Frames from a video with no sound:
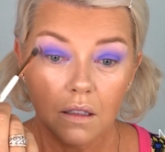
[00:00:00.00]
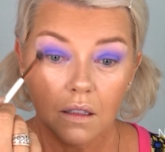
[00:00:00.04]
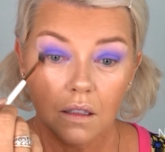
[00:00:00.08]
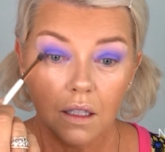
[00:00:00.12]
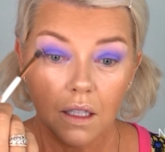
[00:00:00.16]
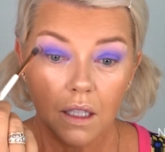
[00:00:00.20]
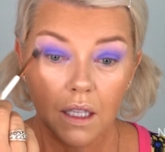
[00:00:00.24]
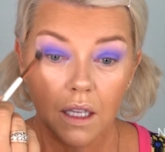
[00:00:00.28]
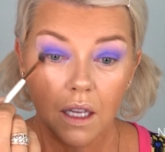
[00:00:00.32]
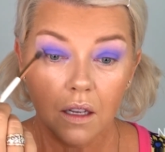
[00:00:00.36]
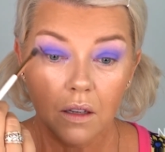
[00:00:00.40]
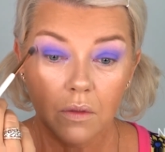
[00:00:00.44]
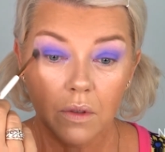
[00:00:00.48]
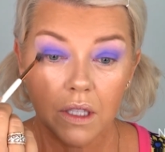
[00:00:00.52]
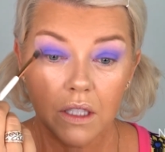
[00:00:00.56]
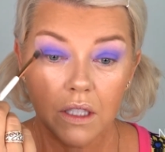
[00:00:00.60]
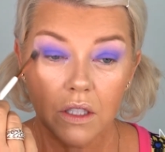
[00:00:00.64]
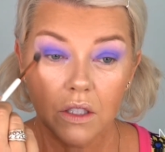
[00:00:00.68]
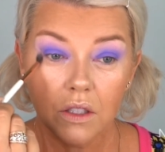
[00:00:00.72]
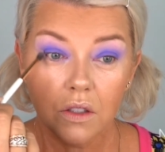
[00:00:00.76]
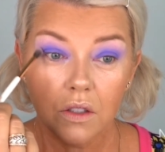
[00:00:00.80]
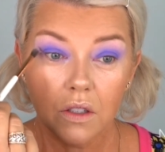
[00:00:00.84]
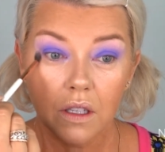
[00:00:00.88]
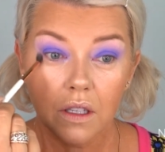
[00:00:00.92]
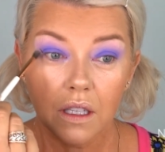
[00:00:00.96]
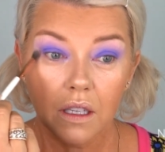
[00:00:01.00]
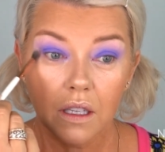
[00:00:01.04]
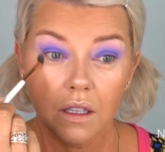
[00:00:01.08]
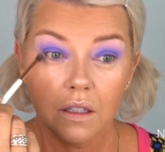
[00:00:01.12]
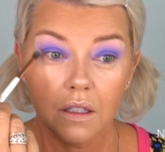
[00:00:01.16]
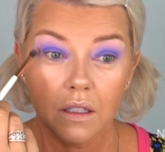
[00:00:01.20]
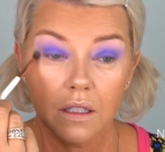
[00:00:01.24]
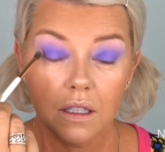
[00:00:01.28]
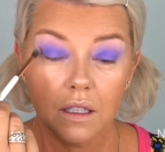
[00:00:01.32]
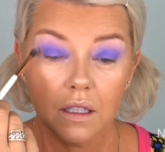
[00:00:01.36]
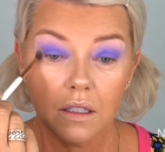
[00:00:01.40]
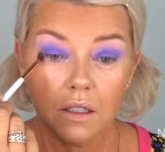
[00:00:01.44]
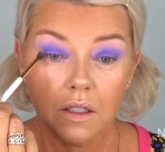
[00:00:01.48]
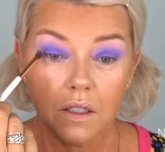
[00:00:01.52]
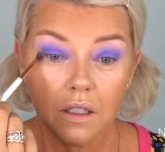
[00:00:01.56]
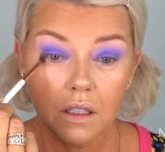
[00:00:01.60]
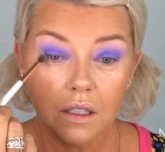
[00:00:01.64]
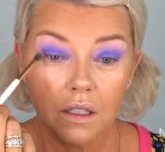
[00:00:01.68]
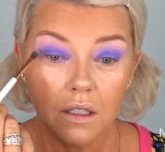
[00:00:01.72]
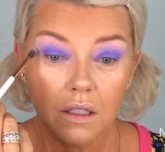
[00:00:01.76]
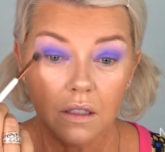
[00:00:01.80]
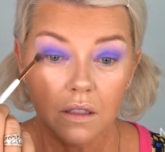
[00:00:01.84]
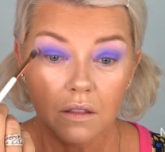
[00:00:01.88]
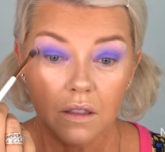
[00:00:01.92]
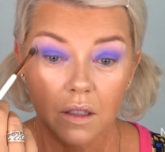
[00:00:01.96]
I can't wait to try the others
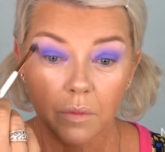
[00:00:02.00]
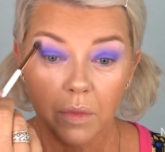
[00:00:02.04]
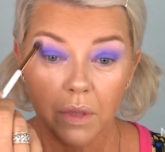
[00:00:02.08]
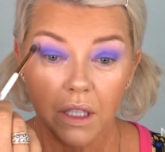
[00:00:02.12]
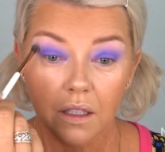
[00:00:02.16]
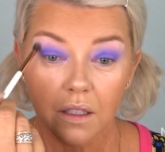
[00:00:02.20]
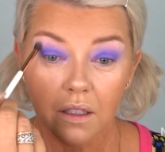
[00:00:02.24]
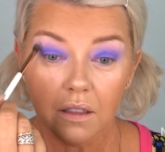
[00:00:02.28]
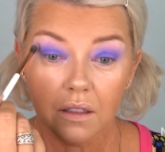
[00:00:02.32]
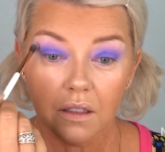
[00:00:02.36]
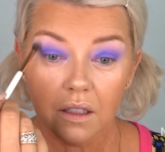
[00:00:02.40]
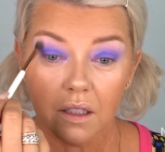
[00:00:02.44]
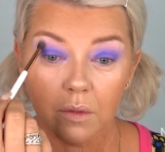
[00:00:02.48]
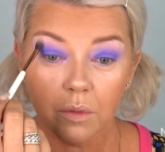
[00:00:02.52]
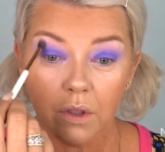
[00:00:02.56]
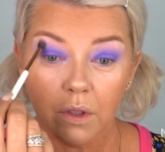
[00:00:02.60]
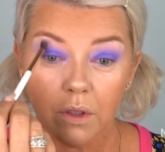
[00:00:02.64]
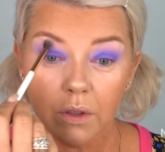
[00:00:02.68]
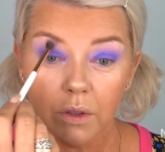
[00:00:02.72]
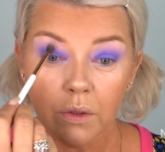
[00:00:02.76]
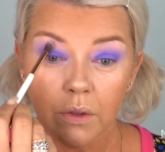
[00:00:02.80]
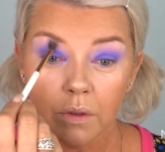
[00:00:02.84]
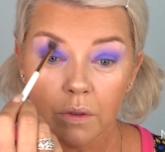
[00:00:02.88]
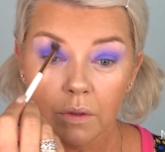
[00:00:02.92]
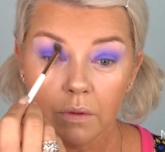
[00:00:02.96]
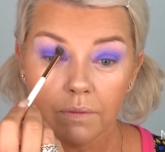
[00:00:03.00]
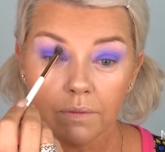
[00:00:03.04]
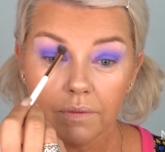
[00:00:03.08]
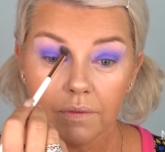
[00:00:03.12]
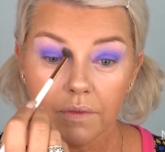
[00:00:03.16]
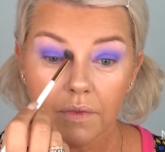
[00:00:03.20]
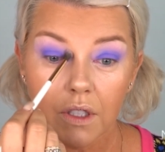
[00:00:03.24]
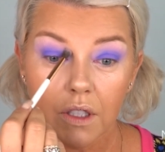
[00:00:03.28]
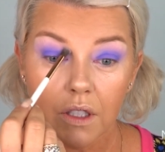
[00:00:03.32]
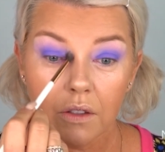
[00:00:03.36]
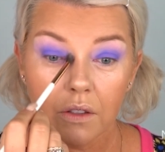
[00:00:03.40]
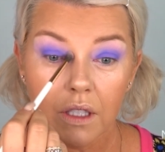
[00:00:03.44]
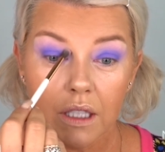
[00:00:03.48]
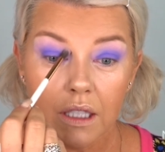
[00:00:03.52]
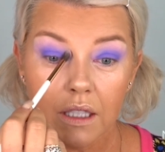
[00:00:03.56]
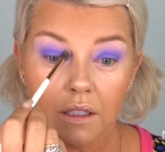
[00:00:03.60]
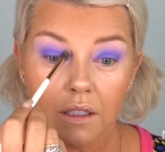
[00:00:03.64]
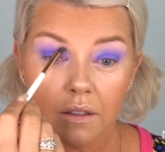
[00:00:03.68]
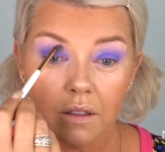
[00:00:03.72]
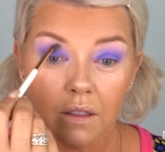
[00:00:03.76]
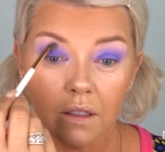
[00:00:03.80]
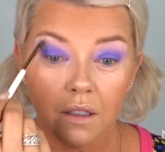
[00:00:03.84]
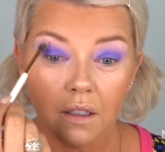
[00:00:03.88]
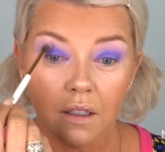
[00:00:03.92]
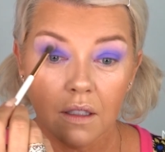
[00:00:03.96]
actually. The pink, the blue, the green.
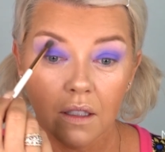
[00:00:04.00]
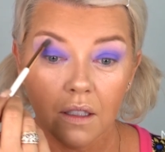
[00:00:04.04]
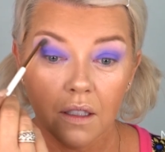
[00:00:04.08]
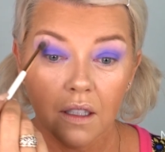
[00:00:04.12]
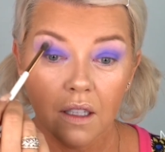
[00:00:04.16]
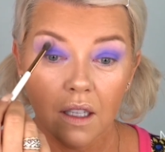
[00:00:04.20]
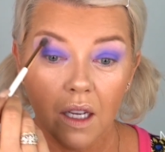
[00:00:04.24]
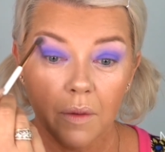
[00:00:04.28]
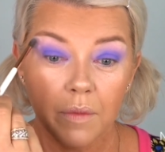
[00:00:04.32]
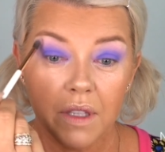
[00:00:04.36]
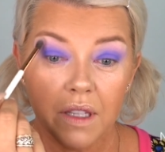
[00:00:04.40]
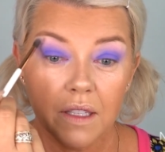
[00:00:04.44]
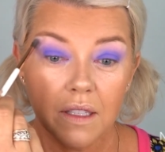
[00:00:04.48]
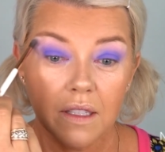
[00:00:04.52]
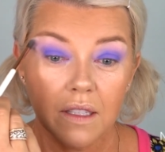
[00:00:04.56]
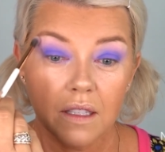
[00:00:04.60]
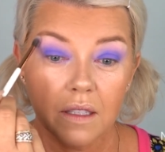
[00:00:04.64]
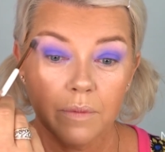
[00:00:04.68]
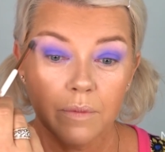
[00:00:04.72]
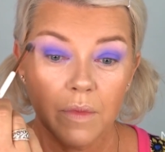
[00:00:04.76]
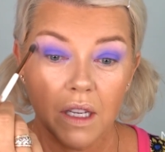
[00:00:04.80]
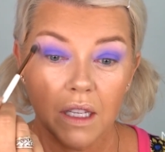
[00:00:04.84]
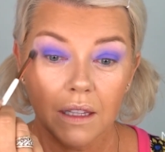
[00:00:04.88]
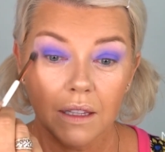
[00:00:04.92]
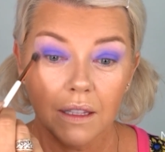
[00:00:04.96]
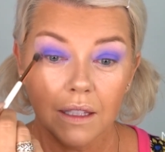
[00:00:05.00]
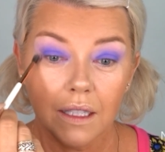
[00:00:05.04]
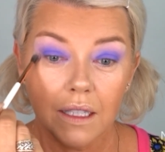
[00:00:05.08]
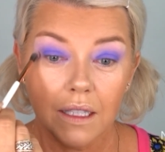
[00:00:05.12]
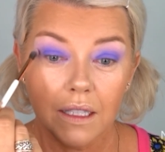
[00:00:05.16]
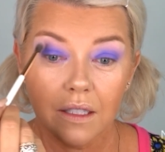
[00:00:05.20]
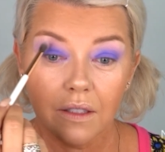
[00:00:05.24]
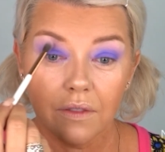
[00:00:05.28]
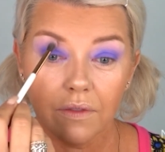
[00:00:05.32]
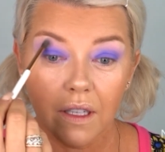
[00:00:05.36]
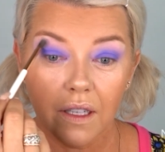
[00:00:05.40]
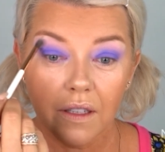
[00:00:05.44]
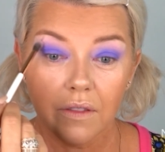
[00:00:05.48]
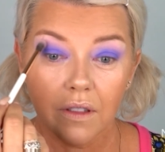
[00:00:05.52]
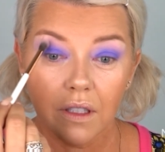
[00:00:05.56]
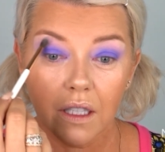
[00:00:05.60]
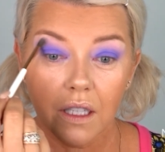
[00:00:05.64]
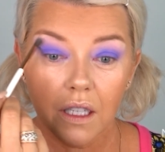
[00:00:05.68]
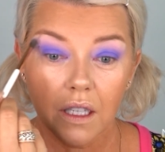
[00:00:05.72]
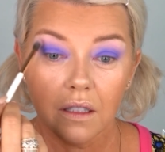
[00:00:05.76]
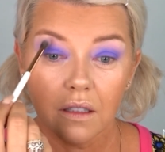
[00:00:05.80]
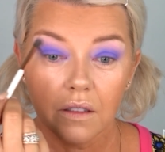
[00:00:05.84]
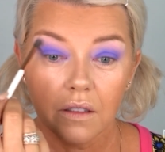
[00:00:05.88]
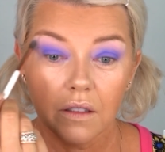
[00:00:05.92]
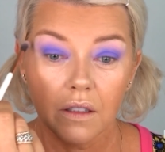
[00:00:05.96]
I mean, this is my least favourite
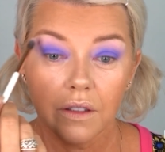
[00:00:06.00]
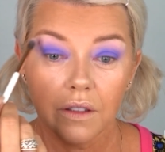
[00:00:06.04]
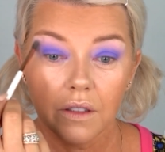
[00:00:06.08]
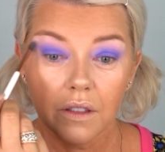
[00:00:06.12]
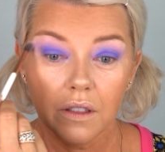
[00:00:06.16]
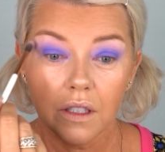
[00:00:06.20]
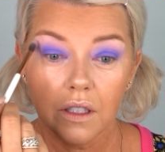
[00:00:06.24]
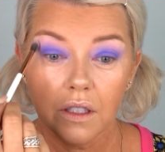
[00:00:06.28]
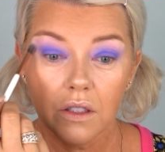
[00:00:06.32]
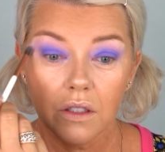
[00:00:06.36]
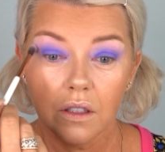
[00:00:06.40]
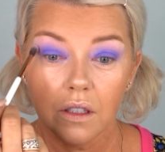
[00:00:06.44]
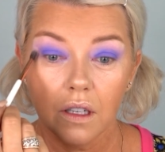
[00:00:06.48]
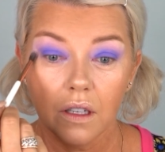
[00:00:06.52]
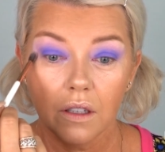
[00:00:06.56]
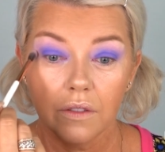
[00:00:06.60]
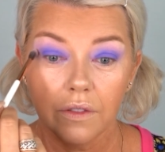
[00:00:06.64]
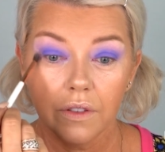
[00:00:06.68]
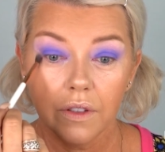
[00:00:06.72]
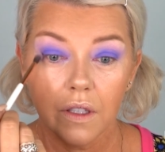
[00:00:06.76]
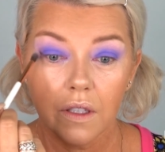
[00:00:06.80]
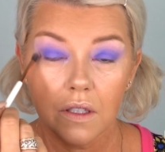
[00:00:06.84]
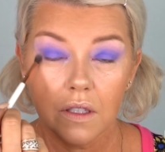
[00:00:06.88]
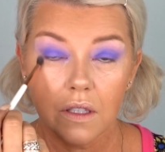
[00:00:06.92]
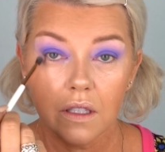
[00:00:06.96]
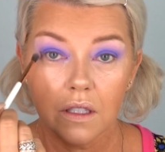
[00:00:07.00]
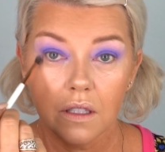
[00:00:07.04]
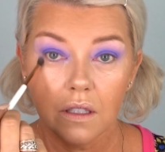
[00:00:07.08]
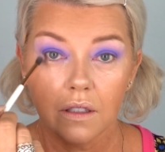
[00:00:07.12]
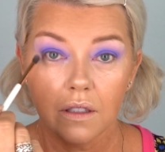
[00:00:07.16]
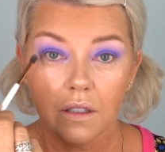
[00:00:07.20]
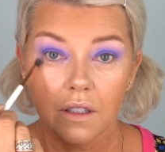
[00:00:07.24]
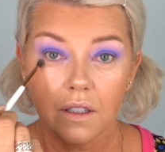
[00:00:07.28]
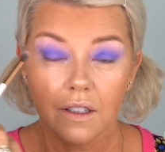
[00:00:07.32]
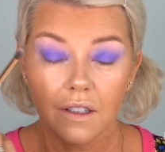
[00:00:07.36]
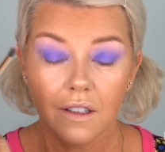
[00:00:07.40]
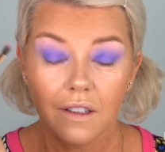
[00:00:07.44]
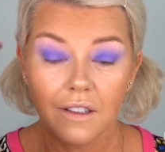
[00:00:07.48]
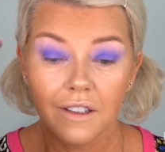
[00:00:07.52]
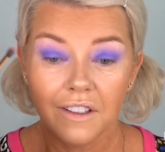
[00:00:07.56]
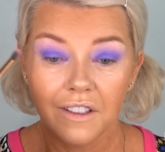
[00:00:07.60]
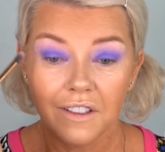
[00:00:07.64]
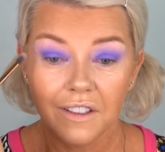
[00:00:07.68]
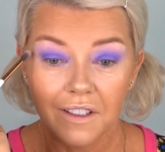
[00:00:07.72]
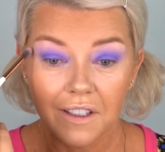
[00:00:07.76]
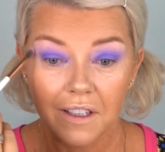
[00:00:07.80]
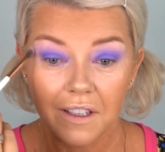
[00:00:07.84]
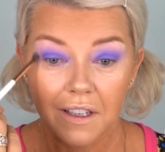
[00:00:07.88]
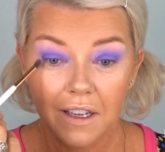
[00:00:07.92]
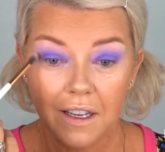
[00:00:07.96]
colour. I thought I'd try it first
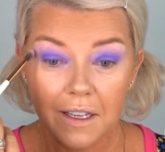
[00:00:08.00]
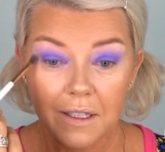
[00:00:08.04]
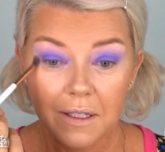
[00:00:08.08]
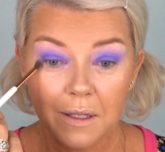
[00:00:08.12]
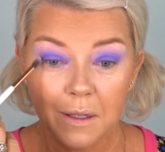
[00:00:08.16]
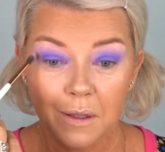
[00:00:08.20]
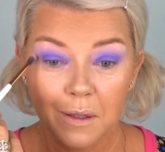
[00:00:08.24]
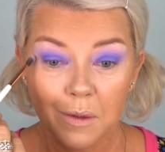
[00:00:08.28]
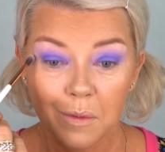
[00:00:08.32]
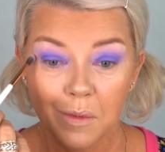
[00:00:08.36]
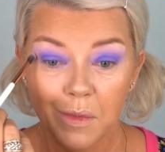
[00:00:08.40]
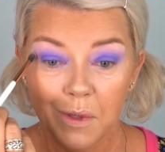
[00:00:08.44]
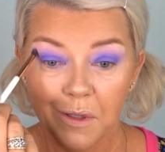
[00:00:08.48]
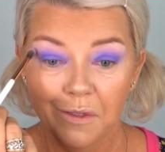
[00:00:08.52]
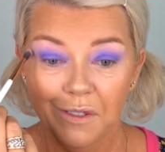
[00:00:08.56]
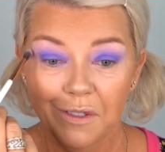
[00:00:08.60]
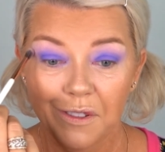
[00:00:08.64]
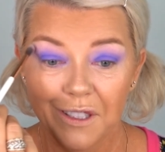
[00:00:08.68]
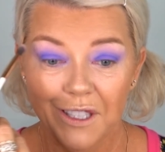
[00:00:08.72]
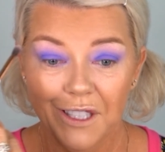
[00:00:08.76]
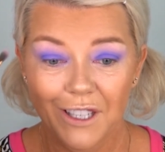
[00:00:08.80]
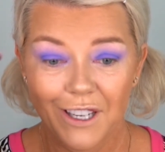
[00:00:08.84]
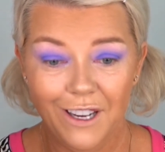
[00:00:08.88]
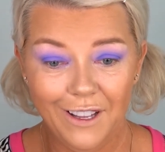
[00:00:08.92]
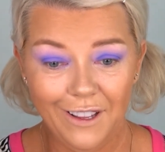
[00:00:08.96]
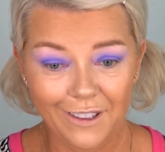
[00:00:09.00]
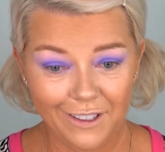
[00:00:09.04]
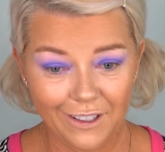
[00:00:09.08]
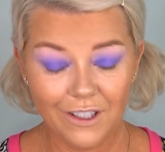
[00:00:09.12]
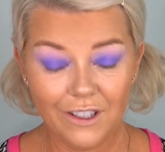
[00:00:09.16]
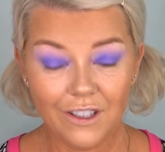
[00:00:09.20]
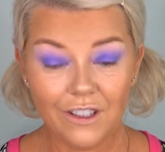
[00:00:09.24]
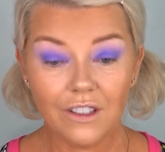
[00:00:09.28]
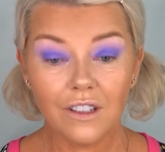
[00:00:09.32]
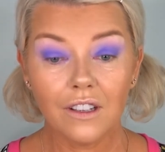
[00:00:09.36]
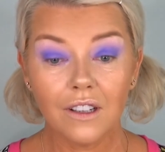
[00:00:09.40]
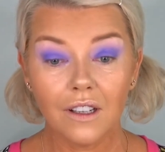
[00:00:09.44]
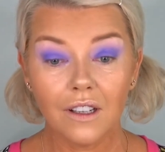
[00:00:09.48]
as a little bit of a challenge.